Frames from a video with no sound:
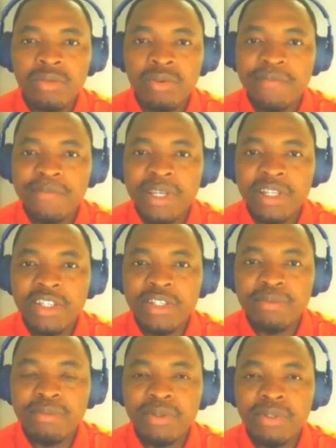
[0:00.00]
we have made
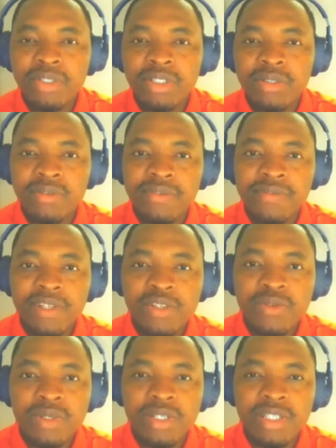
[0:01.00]
it bold, give
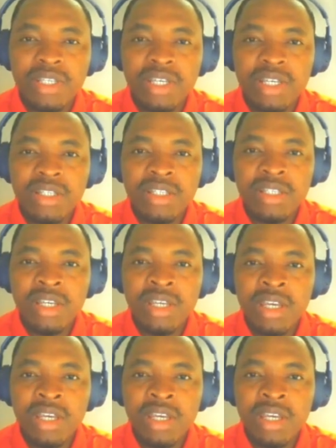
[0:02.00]
it 28,